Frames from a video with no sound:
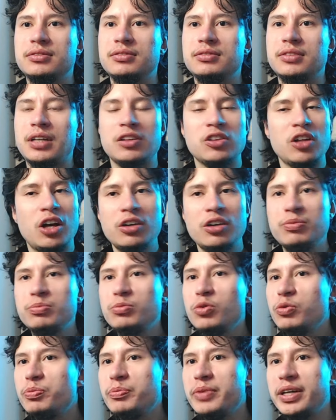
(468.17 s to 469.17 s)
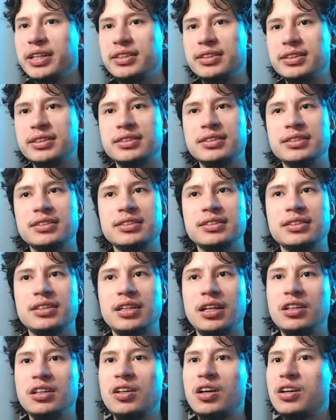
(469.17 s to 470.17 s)
a lot of movement,
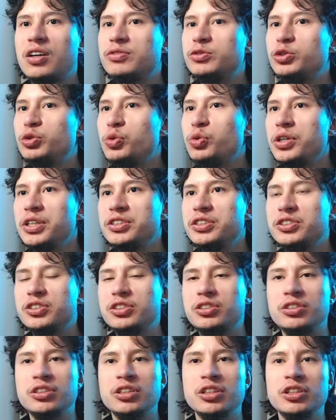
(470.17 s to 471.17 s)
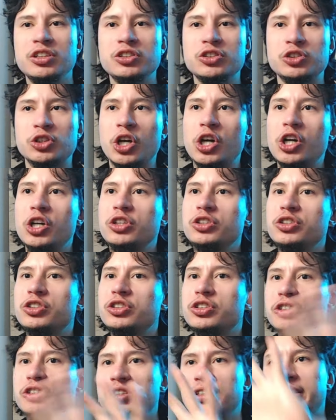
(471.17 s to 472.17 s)
a lot of twists,
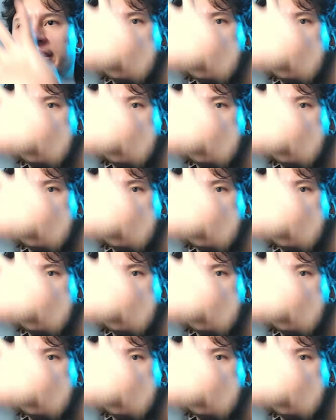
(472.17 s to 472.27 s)
turns,